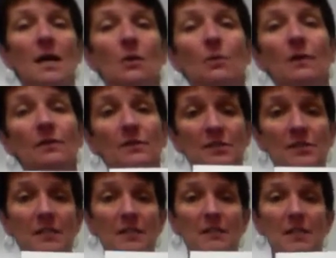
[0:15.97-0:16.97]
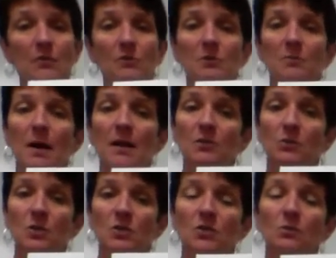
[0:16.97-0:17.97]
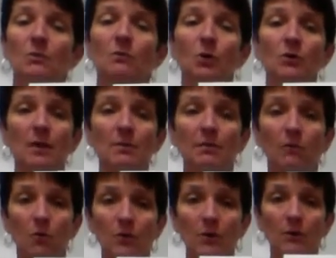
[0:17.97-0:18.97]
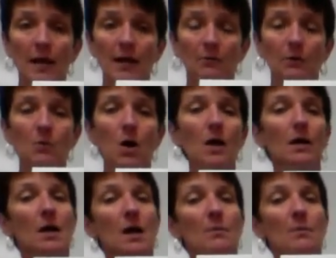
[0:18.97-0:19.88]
This is an extended response question that we've worked on before in our gallery walk,